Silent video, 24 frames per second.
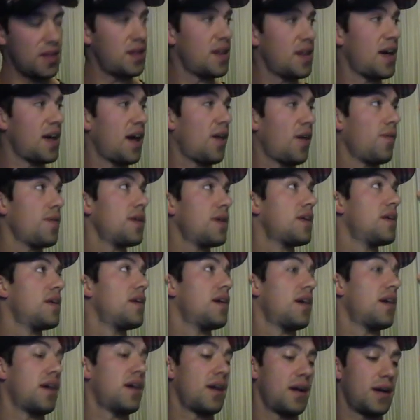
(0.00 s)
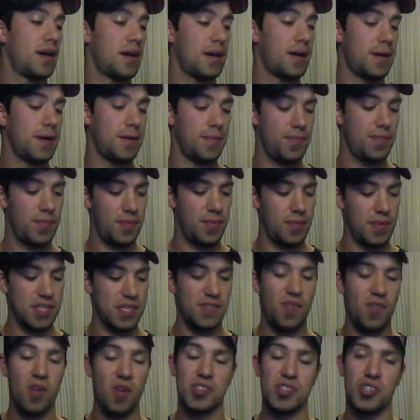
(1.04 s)
Now, as
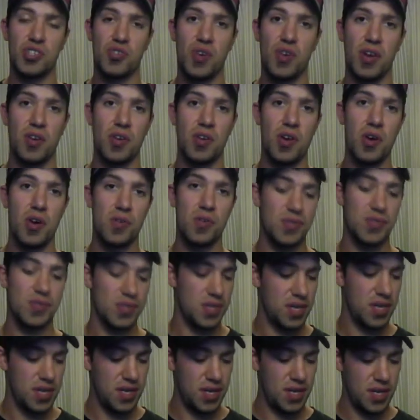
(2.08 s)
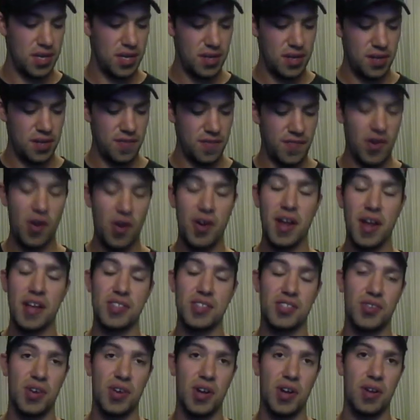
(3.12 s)
far as the trigger goes, very nice
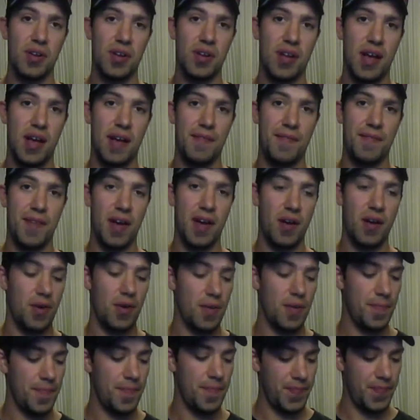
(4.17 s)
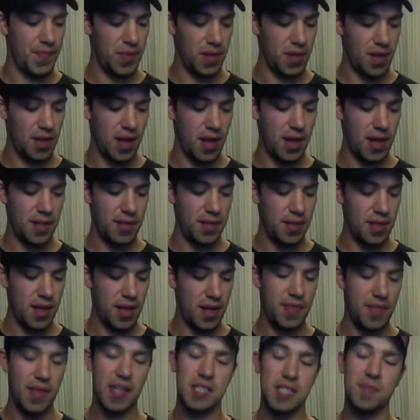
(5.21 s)
trigger, I found.
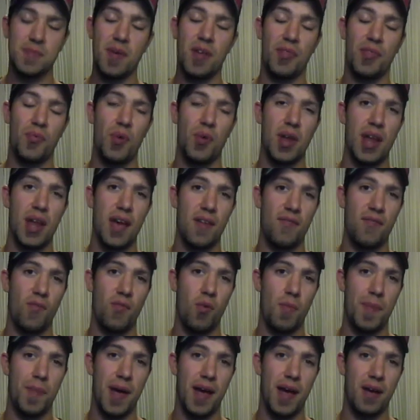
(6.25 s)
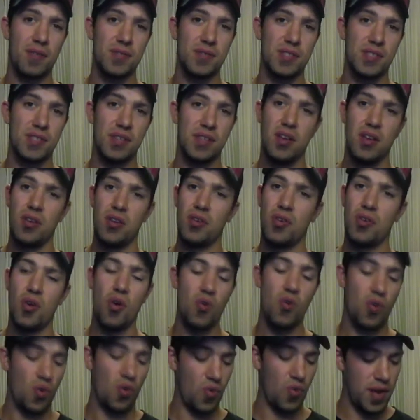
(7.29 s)
I think it's about 3.5, 4 pounds.
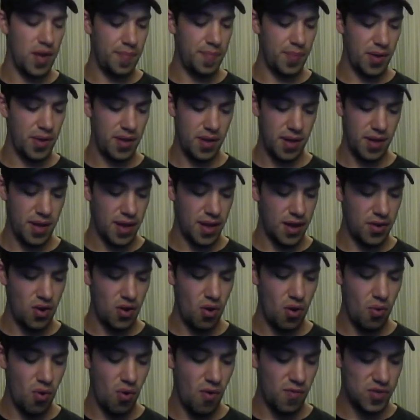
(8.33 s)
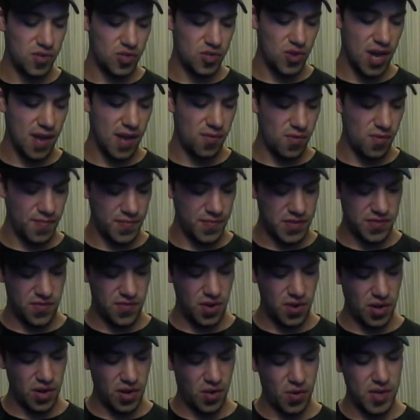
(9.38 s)
No creep, no over travel,
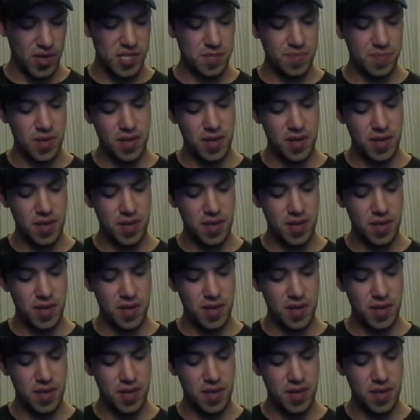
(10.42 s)
very crisp.